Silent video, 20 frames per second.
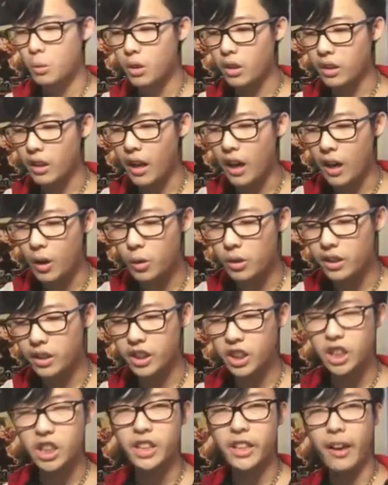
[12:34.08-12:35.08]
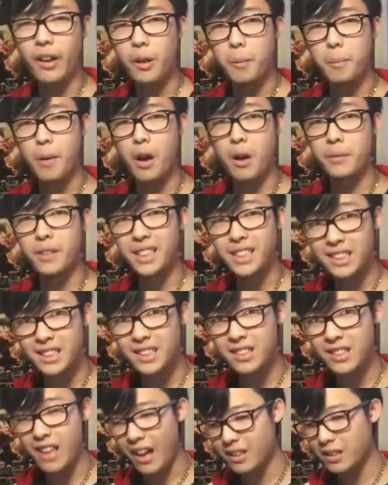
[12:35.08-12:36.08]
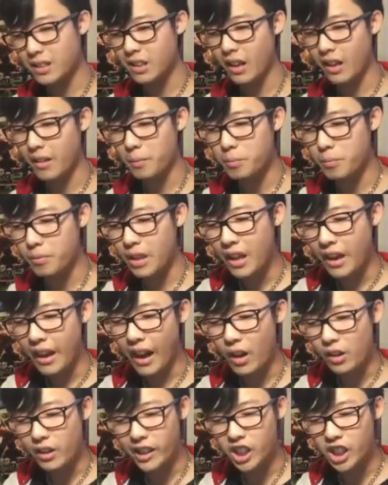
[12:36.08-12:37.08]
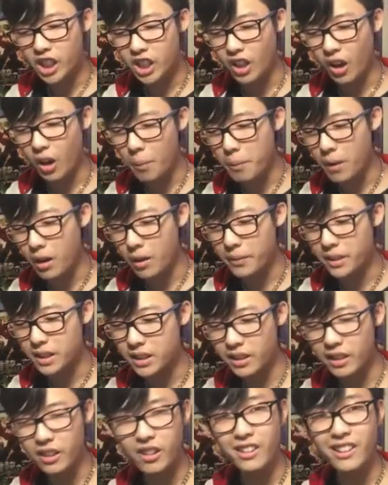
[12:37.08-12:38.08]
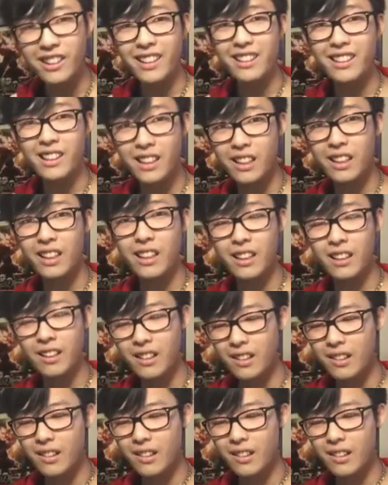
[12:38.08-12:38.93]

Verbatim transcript: with Howling Shell Bomb. Howling Shell Bomb is literally the